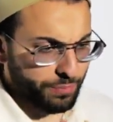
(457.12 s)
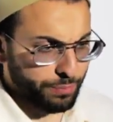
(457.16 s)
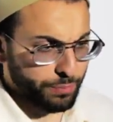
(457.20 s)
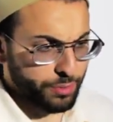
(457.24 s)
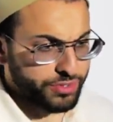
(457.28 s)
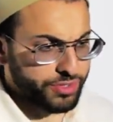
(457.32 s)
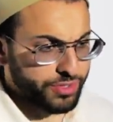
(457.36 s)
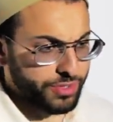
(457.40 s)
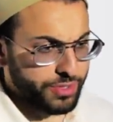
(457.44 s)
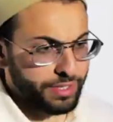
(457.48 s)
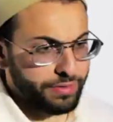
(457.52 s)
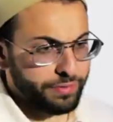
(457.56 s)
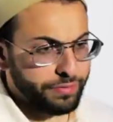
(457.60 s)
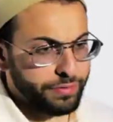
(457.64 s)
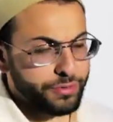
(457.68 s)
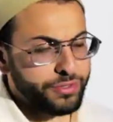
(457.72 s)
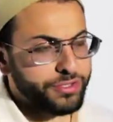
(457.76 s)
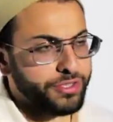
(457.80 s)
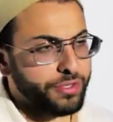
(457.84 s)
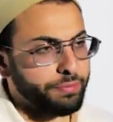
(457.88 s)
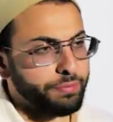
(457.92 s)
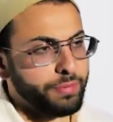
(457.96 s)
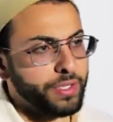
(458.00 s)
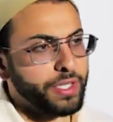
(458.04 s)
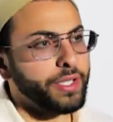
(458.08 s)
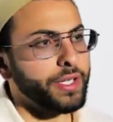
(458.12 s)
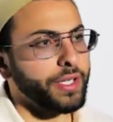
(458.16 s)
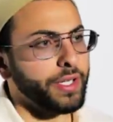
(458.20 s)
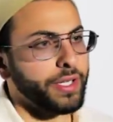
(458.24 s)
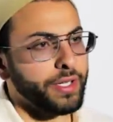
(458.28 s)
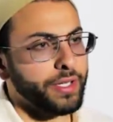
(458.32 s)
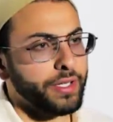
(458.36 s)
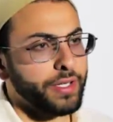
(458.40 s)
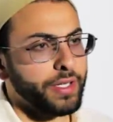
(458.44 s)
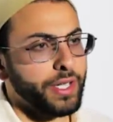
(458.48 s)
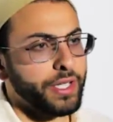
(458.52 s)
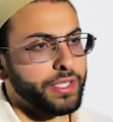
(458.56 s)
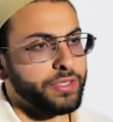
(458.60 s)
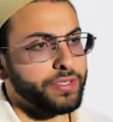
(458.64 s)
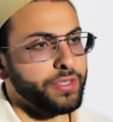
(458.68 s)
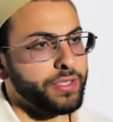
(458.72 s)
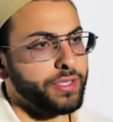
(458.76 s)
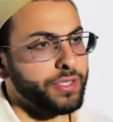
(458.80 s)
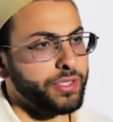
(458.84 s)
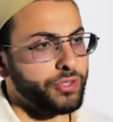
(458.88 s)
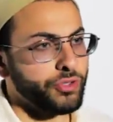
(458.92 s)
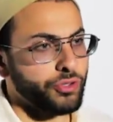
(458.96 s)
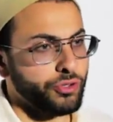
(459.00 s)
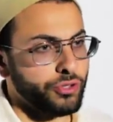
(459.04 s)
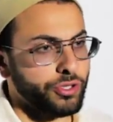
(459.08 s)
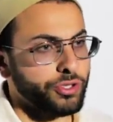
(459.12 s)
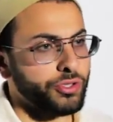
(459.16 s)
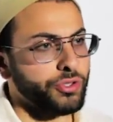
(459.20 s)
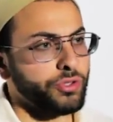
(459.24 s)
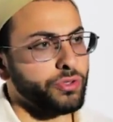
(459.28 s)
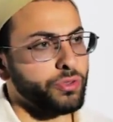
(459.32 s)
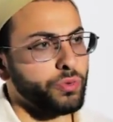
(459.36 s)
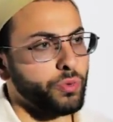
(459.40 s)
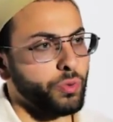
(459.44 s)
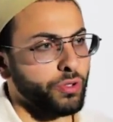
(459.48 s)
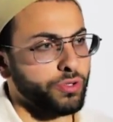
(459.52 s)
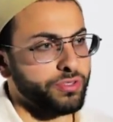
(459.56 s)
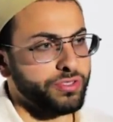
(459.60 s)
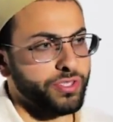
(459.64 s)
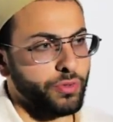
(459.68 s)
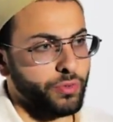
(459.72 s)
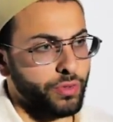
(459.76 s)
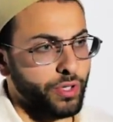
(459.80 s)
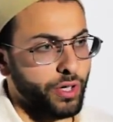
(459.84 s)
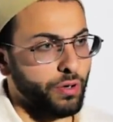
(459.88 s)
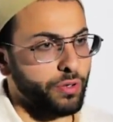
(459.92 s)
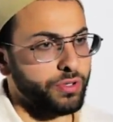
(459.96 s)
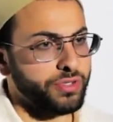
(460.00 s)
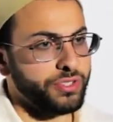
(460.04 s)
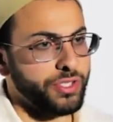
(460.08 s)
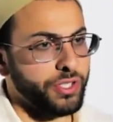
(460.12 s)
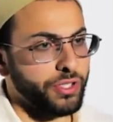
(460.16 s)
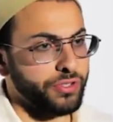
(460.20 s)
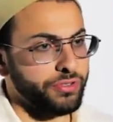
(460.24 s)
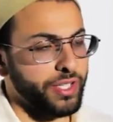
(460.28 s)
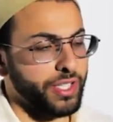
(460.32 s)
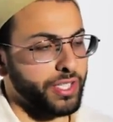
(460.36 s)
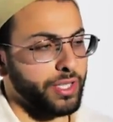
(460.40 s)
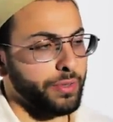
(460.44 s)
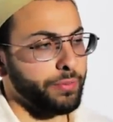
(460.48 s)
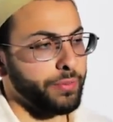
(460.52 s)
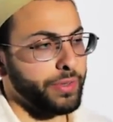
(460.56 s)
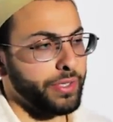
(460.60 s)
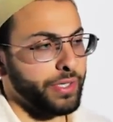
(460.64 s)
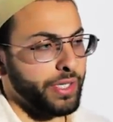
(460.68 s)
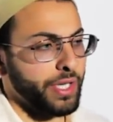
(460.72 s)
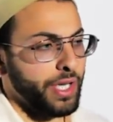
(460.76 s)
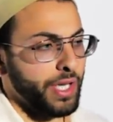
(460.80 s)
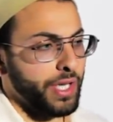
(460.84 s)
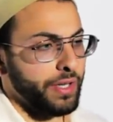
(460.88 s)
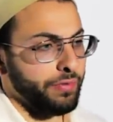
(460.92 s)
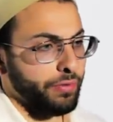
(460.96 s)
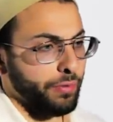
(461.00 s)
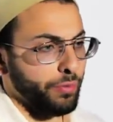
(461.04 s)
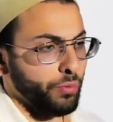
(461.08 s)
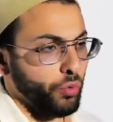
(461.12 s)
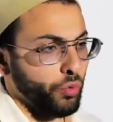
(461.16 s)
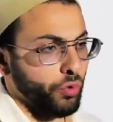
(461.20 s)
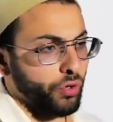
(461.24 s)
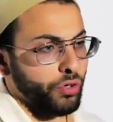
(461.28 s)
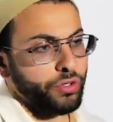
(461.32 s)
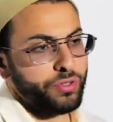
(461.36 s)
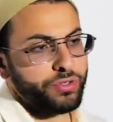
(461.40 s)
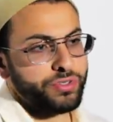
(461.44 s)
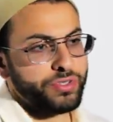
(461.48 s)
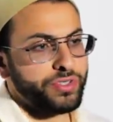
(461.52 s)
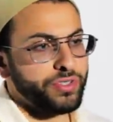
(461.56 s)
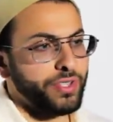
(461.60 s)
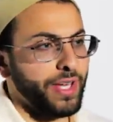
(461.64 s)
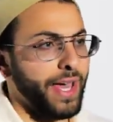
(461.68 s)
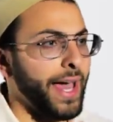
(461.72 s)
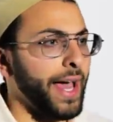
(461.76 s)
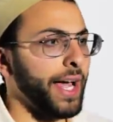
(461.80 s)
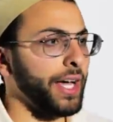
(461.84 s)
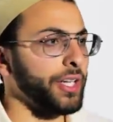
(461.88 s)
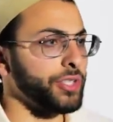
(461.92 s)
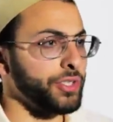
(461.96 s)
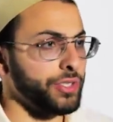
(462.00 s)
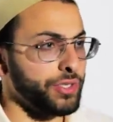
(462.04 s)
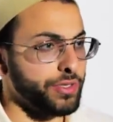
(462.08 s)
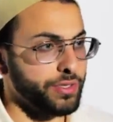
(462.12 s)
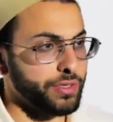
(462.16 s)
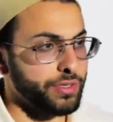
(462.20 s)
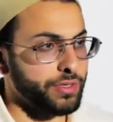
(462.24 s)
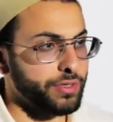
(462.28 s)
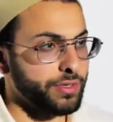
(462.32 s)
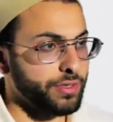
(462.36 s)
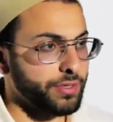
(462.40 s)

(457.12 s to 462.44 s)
puts infuse some meaning into these traditional words that we always hear. Take them be, from words to action.